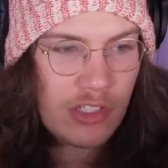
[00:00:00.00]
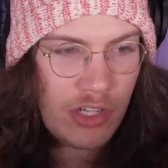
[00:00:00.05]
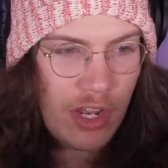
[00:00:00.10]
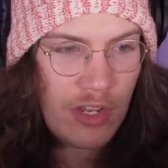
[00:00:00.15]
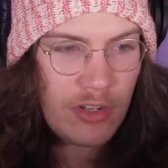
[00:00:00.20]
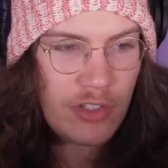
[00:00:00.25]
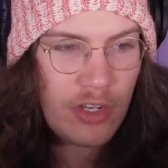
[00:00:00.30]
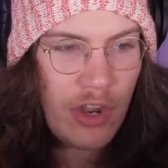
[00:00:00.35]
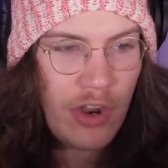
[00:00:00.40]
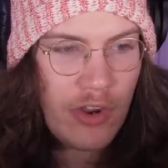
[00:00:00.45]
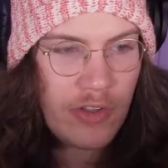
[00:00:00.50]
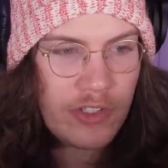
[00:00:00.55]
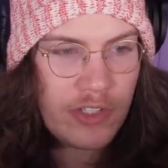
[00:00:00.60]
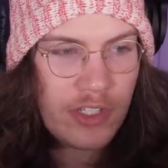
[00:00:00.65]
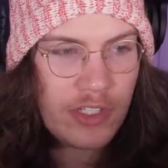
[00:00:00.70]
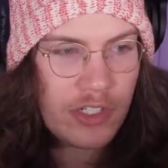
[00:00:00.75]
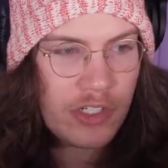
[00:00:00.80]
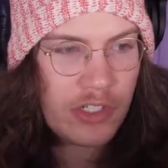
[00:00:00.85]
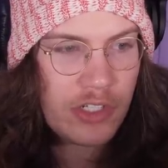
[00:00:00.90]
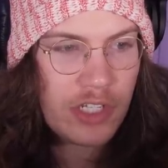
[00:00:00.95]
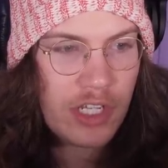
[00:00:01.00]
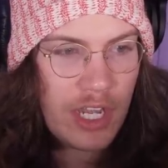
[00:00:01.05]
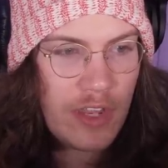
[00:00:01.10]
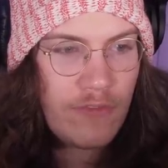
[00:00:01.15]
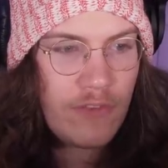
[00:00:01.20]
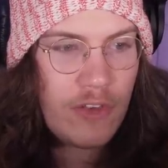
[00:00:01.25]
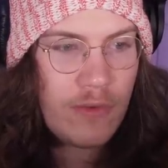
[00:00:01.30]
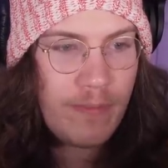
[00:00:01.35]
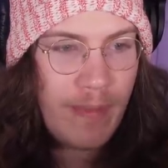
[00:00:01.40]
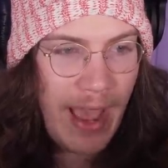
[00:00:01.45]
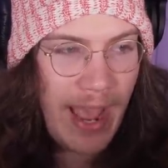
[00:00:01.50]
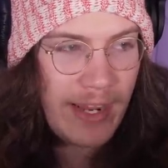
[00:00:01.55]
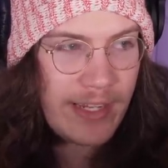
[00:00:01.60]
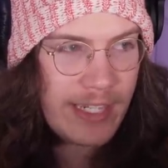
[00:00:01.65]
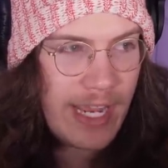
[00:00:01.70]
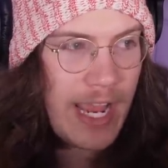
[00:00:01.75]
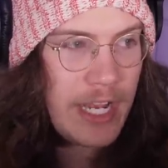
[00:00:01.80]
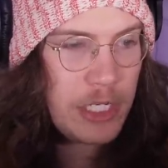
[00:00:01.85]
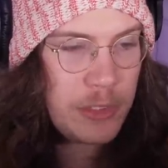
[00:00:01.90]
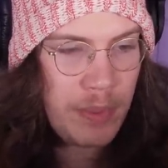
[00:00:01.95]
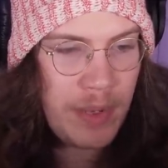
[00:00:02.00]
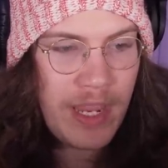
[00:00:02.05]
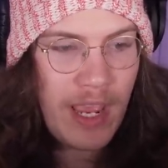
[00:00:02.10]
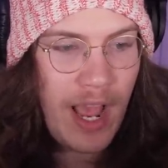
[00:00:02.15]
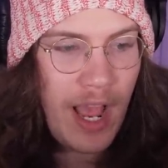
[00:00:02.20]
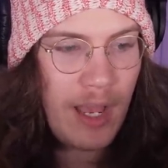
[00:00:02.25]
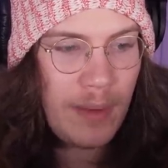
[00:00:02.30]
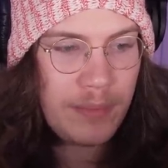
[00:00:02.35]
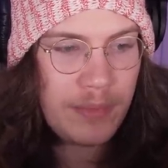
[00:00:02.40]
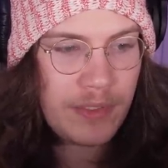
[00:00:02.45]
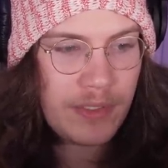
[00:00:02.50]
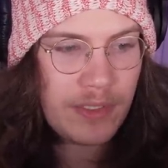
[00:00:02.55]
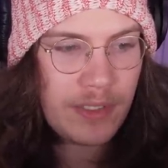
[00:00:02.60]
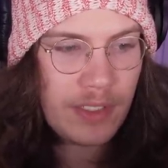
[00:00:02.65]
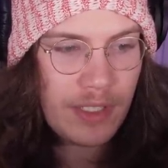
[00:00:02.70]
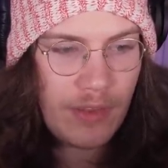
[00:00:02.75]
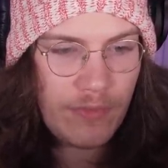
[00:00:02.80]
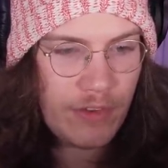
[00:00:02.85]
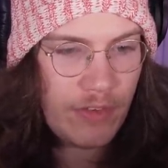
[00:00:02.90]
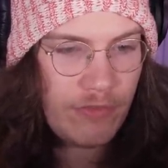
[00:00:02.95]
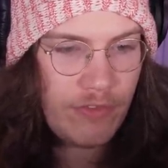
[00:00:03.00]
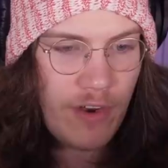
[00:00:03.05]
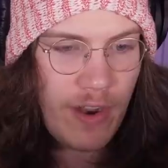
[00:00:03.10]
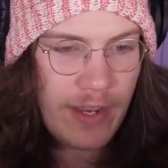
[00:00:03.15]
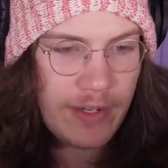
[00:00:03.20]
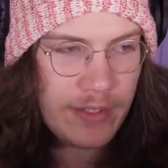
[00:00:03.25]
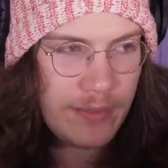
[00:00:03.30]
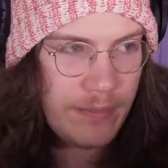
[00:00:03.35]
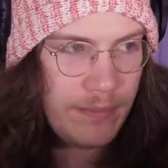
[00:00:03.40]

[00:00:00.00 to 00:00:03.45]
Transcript: certain toads that just give you max HP ups if you find